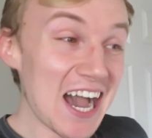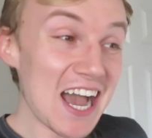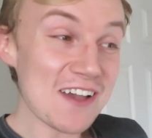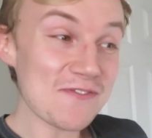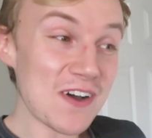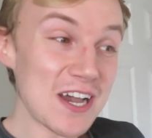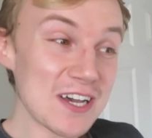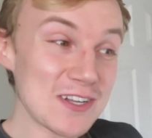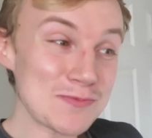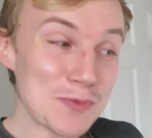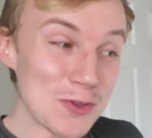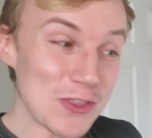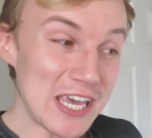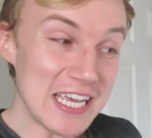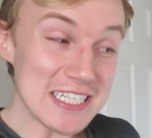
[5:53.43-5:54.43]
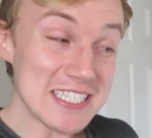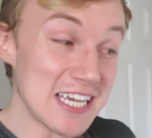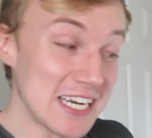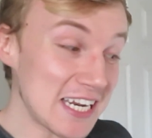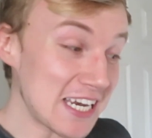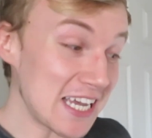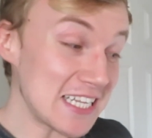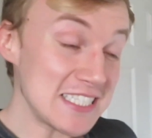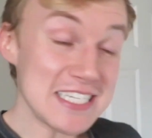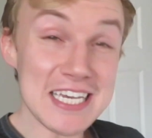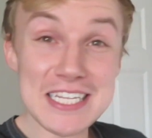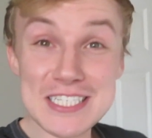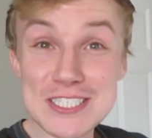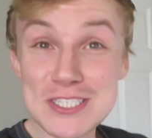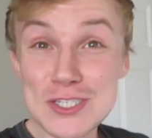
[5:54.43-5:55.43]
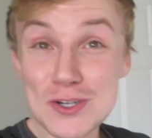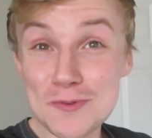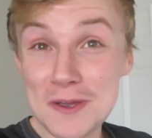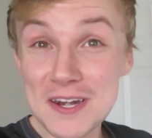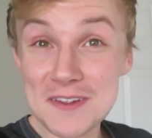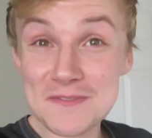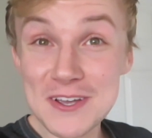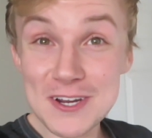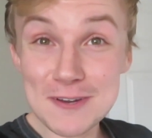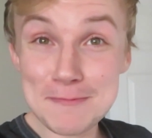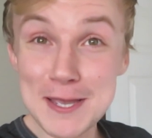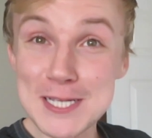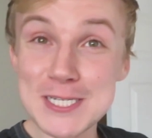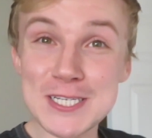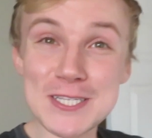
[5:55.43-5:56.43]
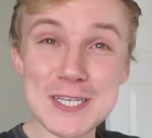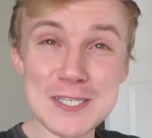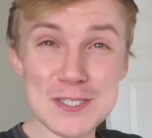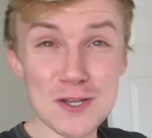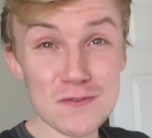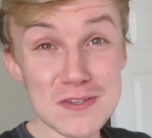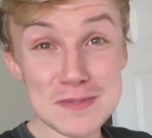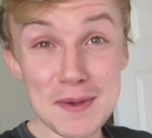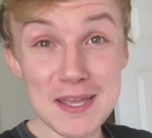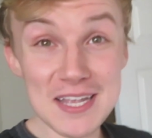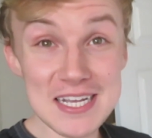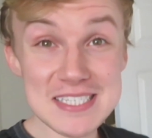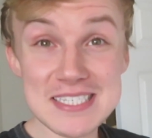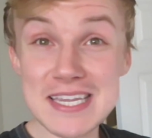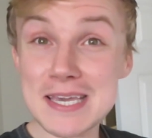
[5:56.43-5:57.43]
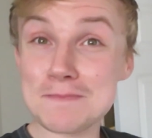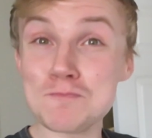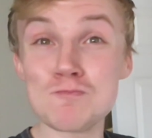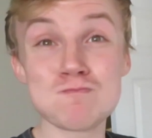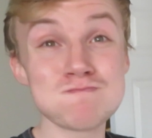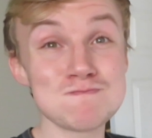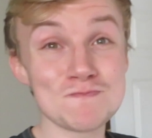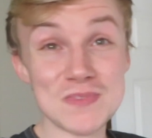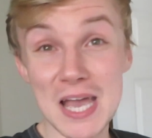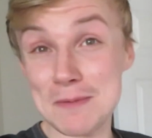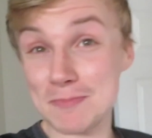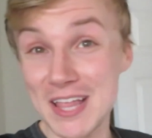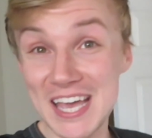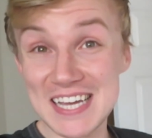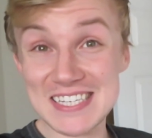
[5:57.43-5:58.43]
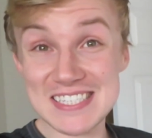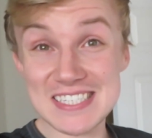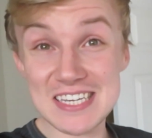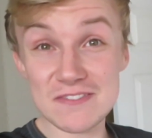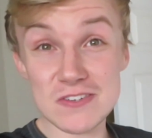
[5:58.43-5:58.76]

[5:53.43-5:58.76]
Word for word: I filed both 18 and 19 and still waiting very patiently. So if it's by last name, I'm last.